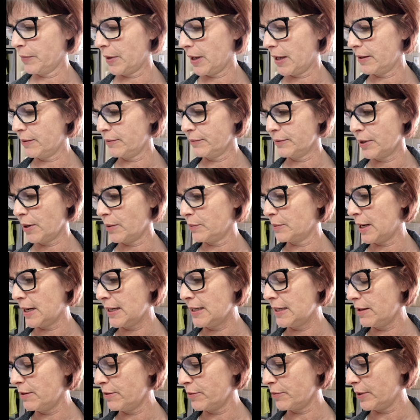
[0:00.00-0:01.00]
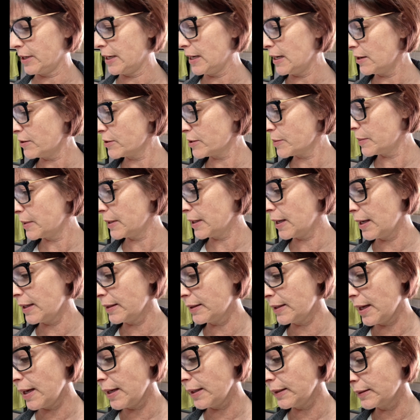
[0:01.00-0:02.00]
I don't know, 93 or something like
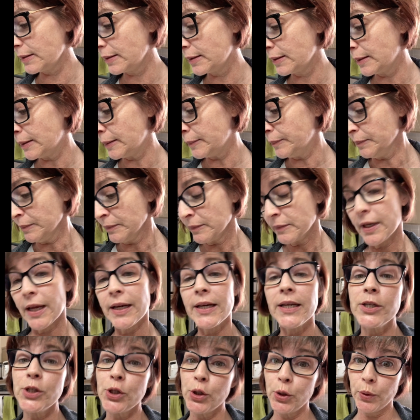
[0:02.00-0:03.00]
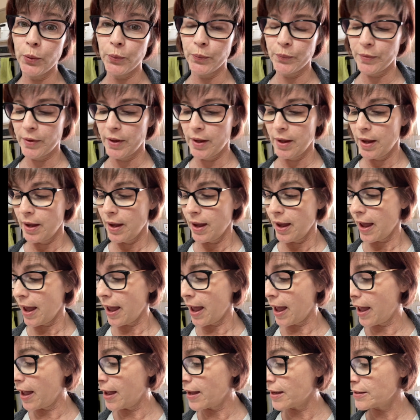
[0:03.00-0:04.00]
that, 92.
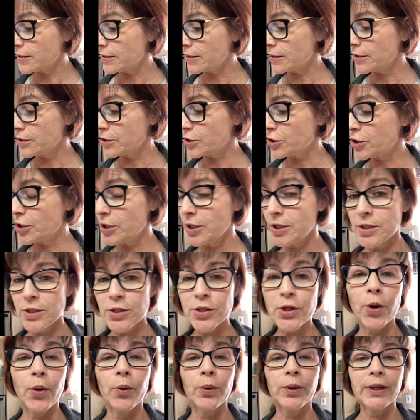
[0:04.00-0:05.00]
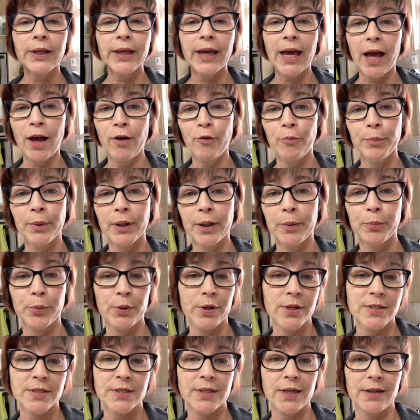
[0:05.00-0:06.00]
And she is totally half-blood
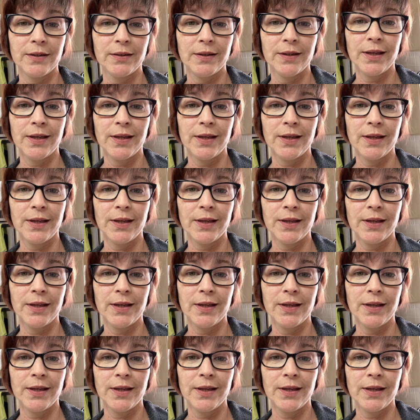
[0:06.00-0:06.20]
printed it.